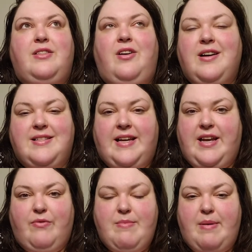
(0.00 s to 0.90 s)
long as I
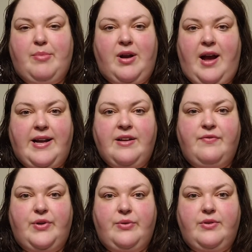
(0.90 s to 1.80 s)
can remember hiding
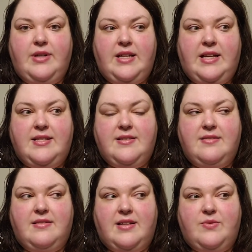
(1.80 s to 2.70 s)
food. And
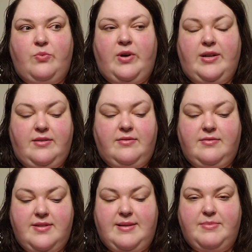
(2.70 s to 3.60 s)
that's, that's
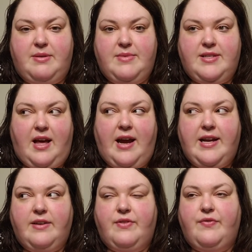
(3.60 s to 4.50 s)
one symptom is the
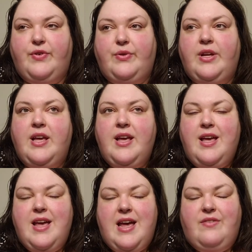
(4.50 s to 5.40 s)
hiding of the food
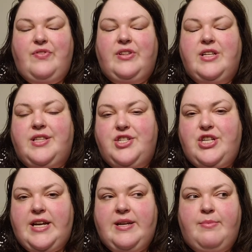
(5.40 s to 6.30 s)
and feeling the
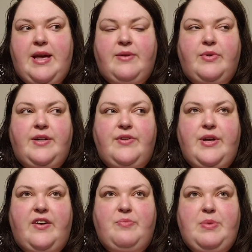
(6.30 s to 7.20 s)
shame. And whenever
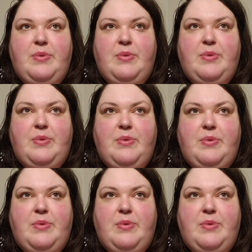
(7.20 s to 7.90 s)
you have. She